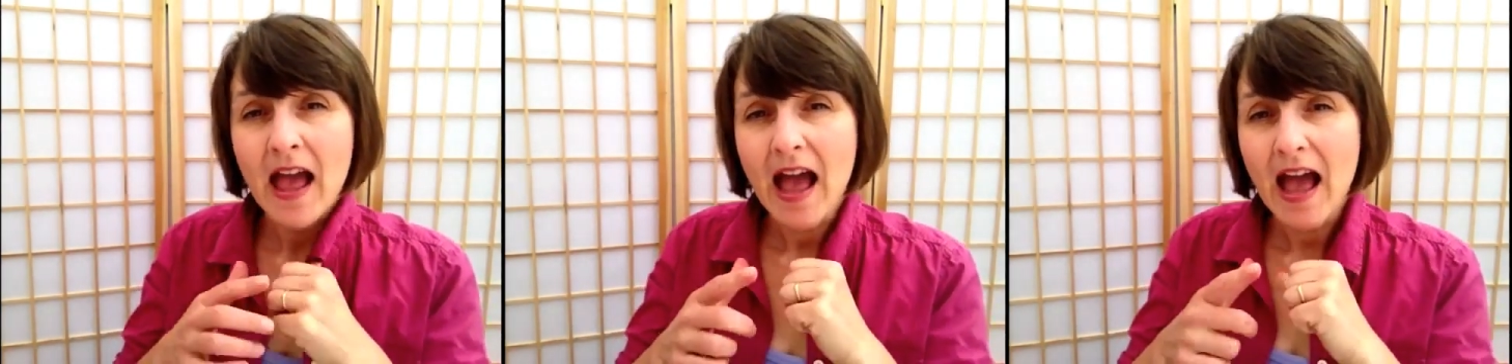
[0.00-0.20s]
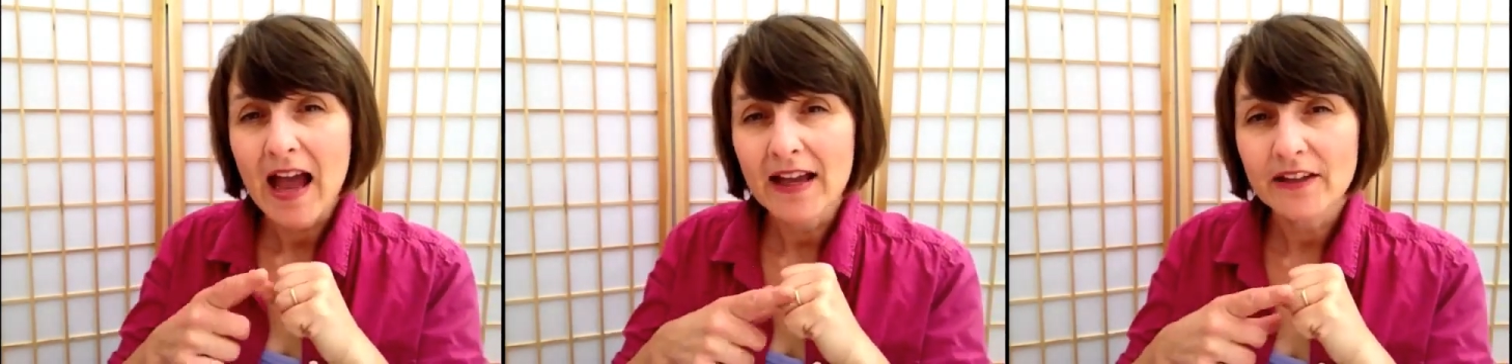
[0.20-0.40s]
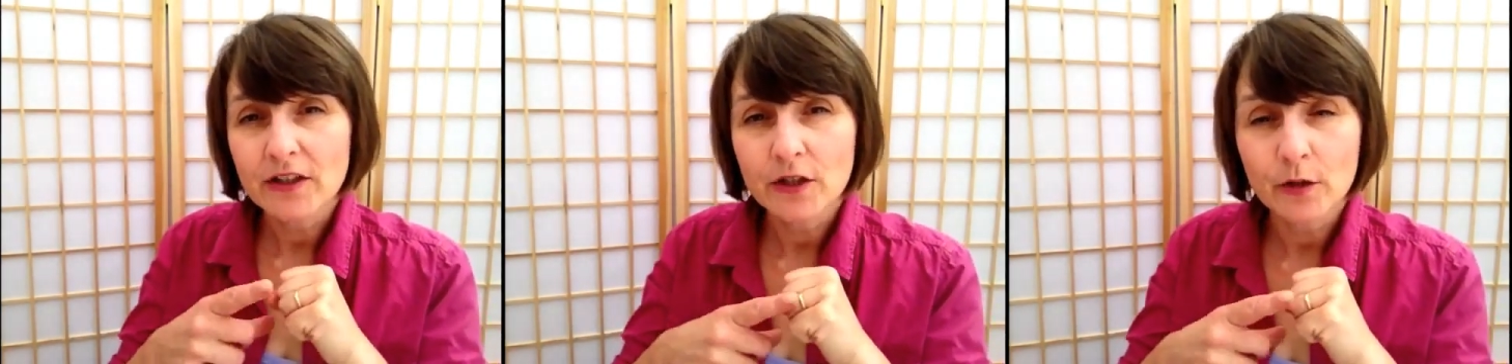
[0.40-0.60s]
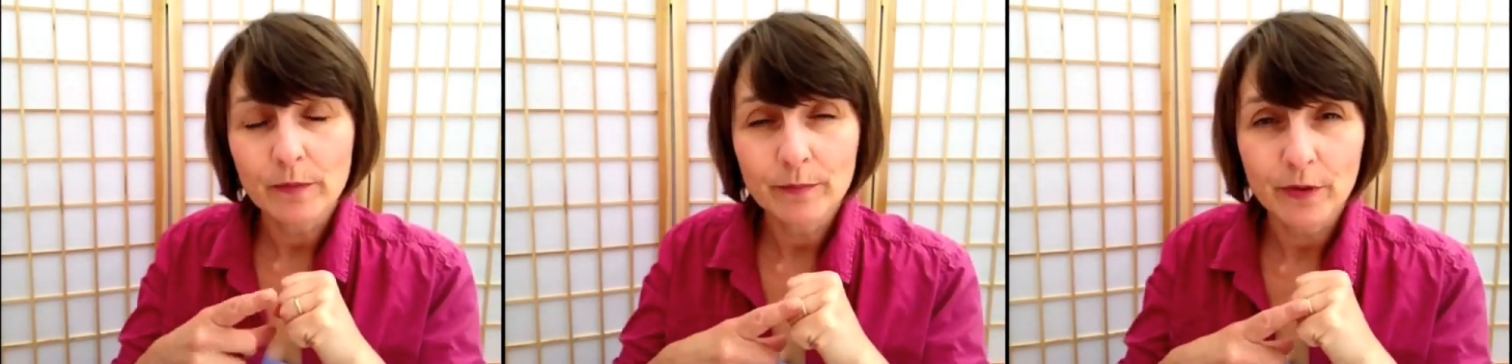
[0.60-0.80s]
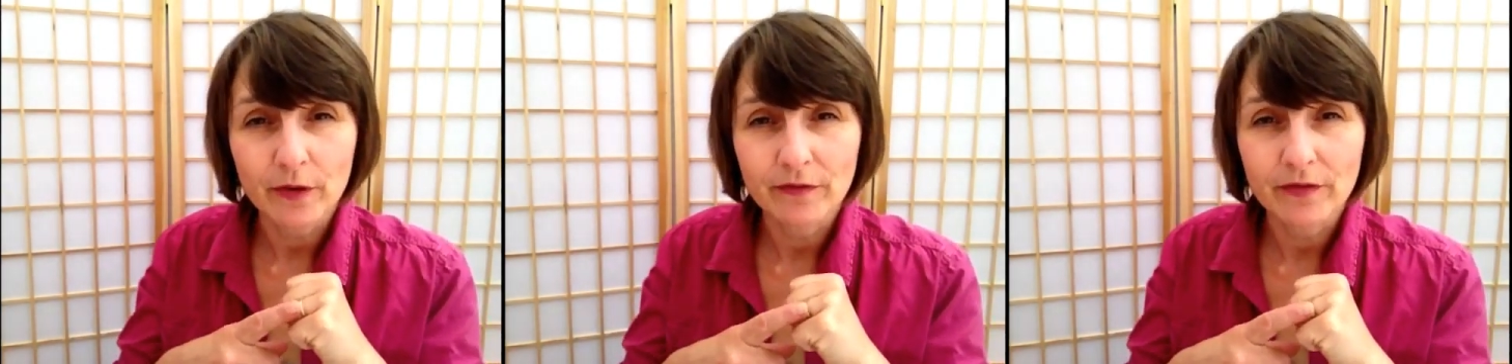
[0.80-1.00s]
and to
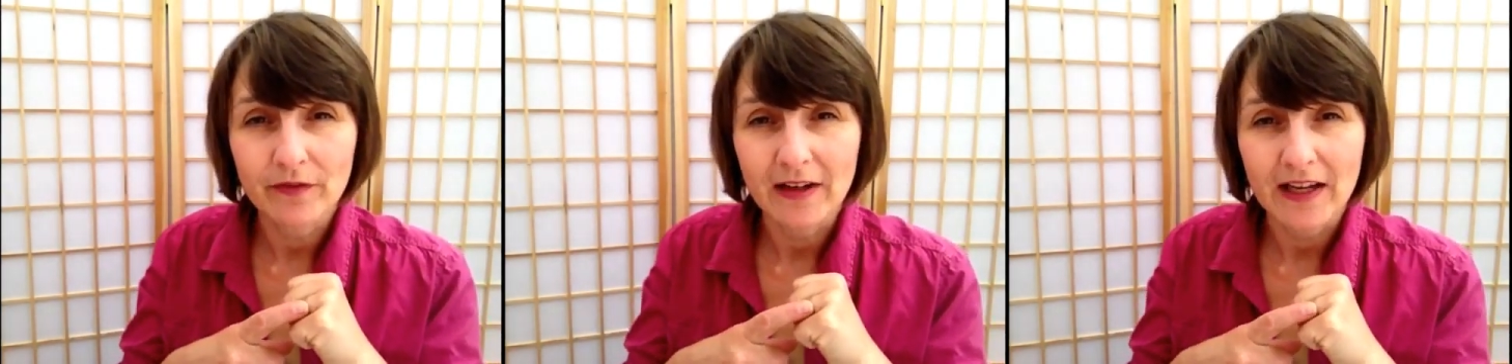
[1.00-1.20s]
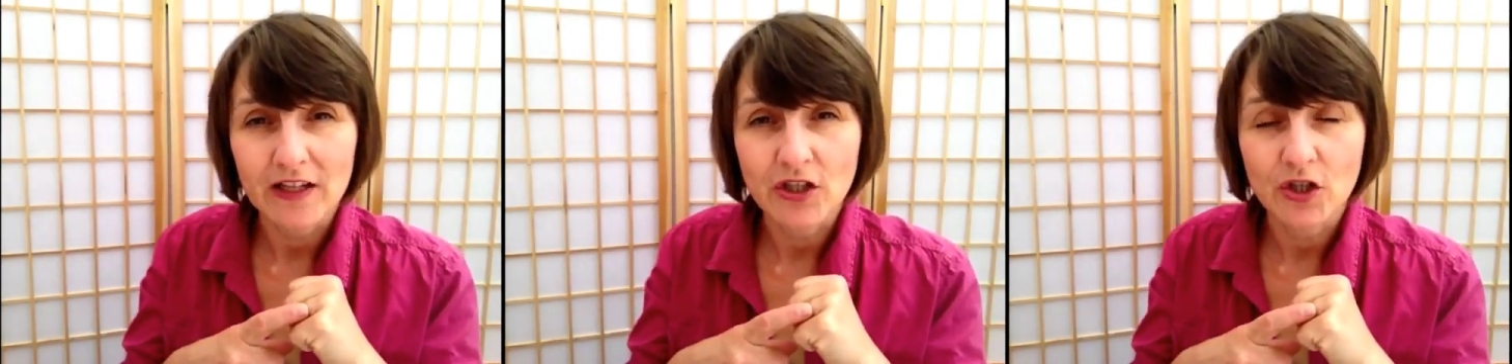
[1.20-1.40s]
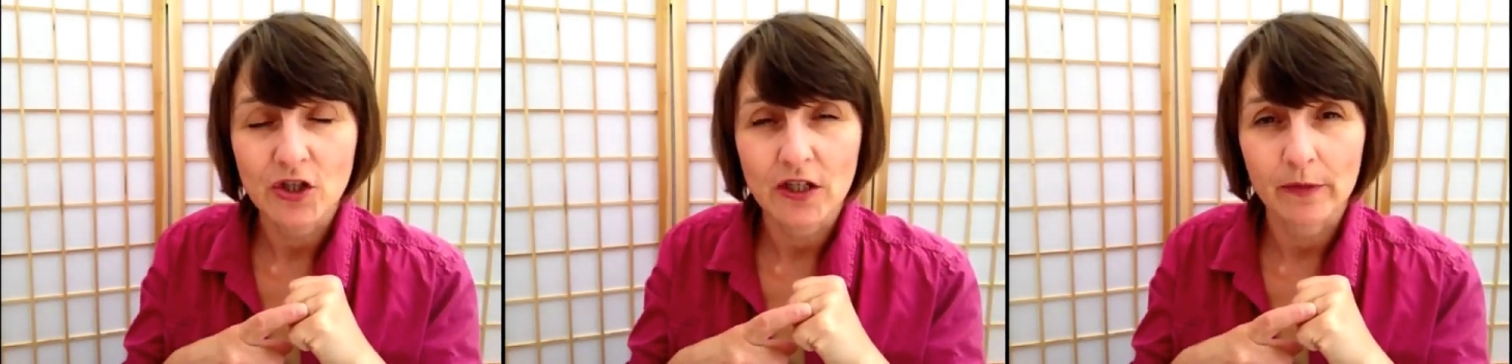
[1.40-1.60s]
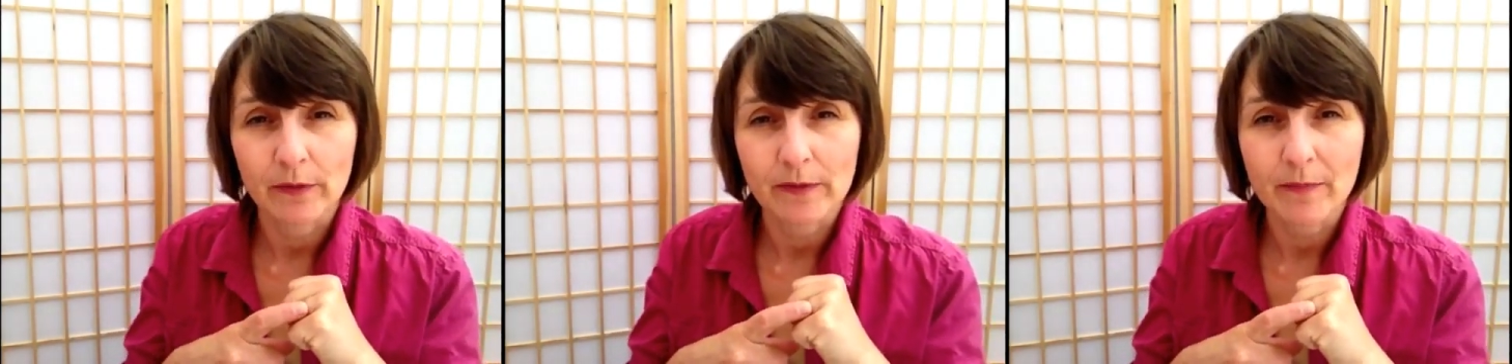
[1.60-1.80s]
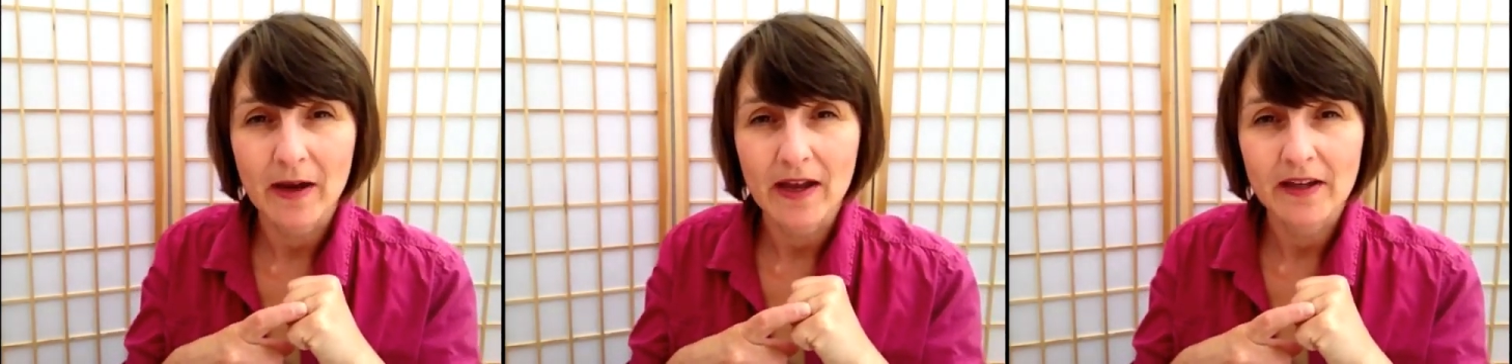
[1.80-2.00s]
improve the relationship
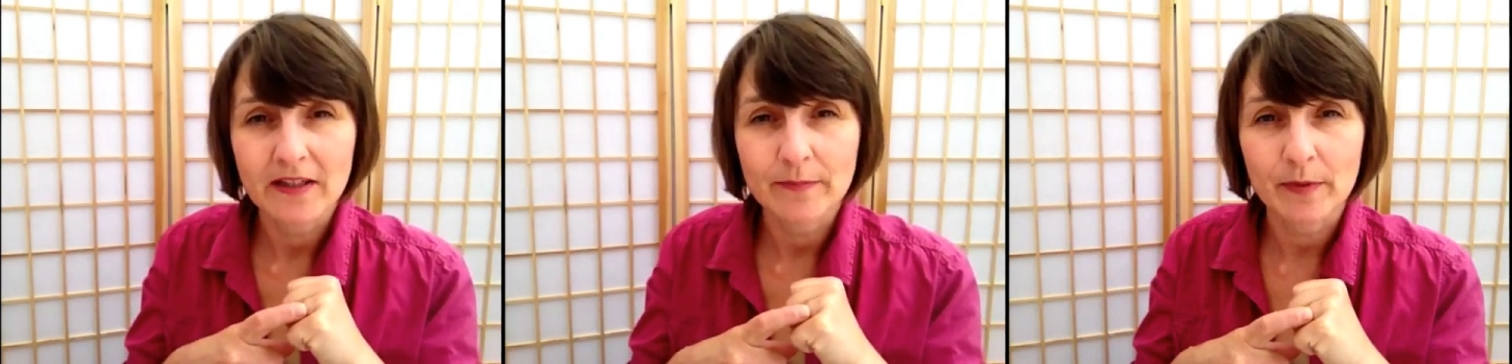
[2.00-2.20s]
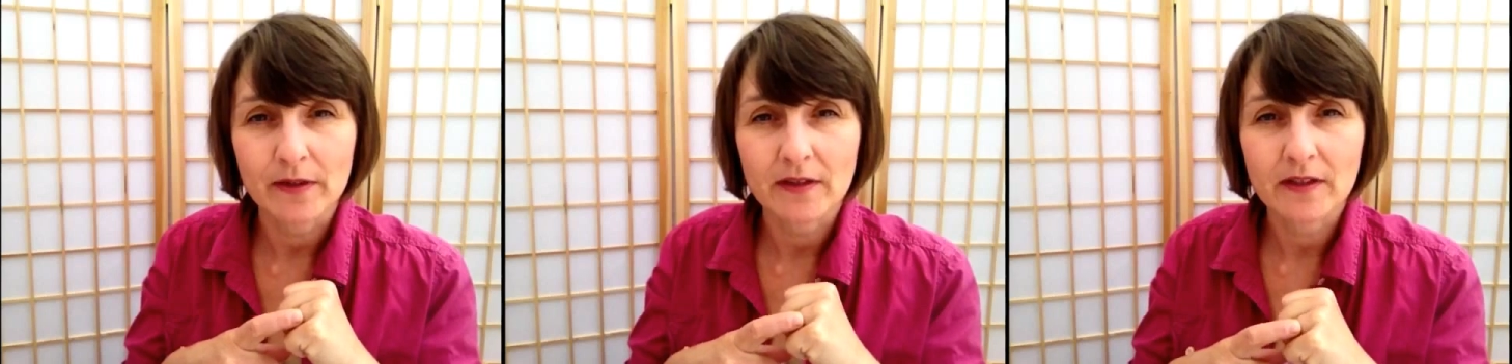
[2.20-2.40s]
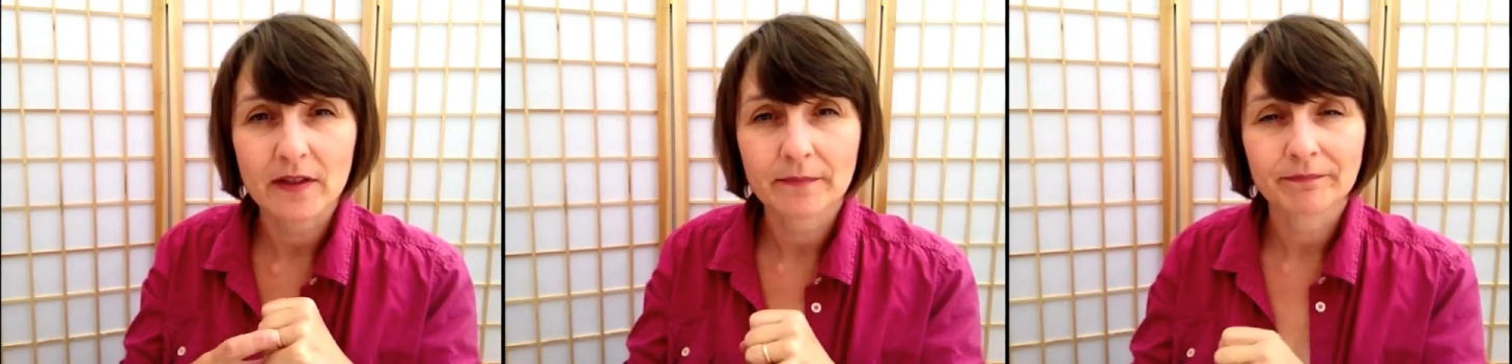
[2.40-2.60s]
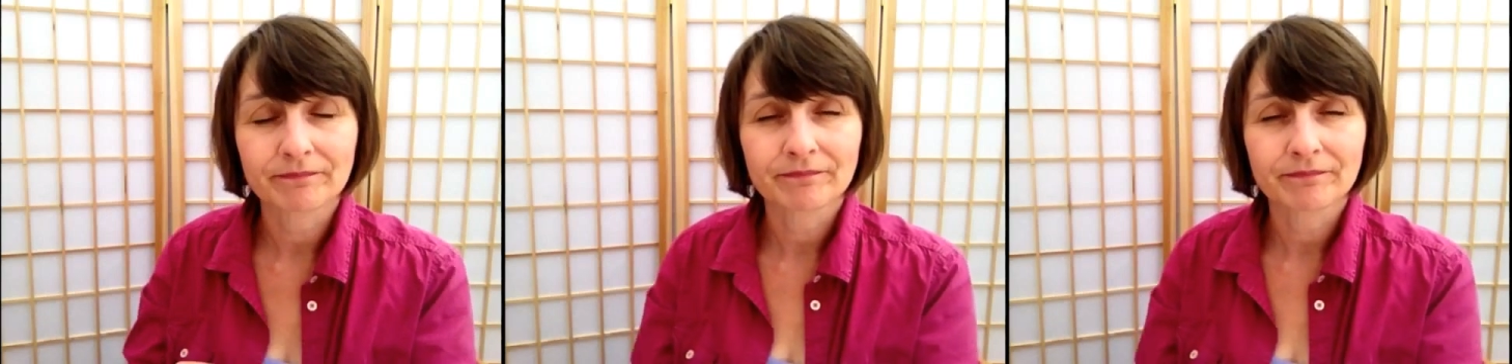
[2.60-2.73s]
with my husband.